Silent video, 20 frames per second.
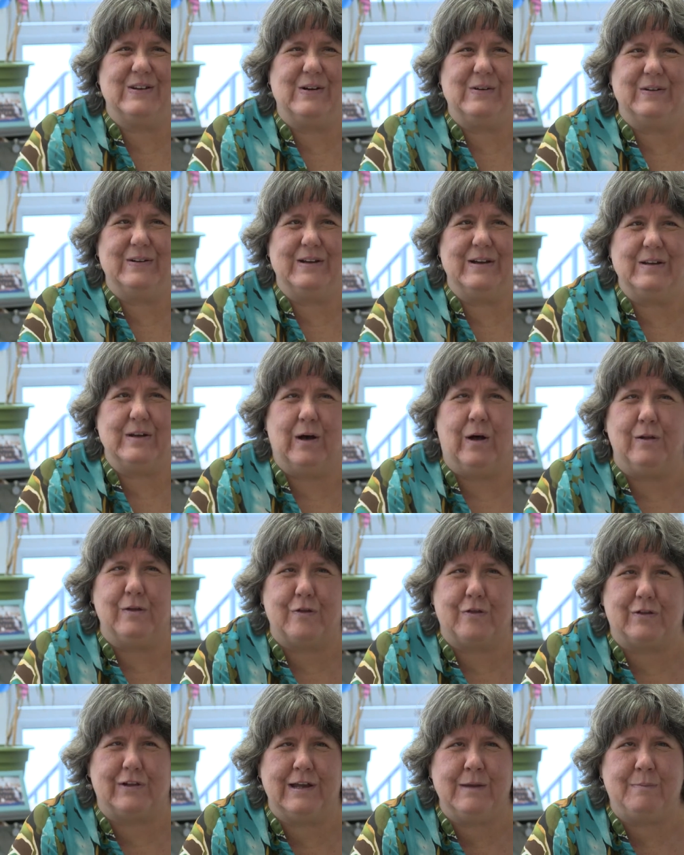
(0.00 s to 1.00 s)
Are you all
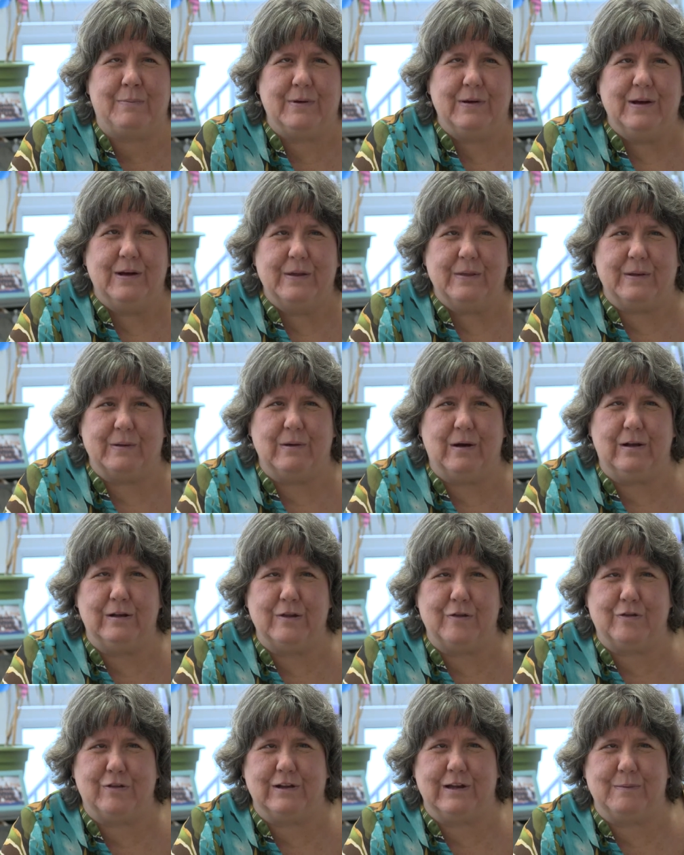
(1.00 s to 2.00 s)
asleep? They're all
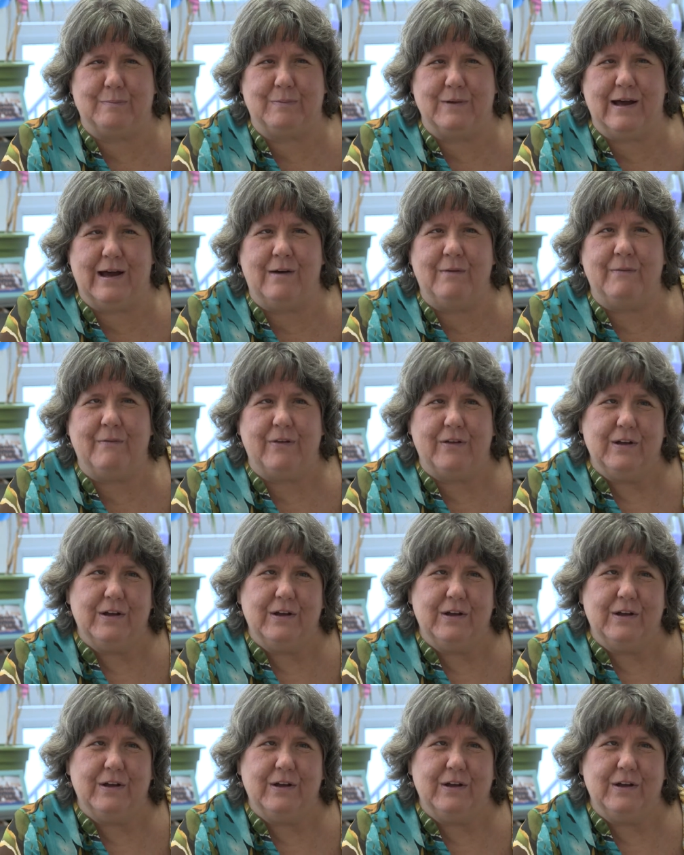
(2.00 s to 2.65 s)
asleep now.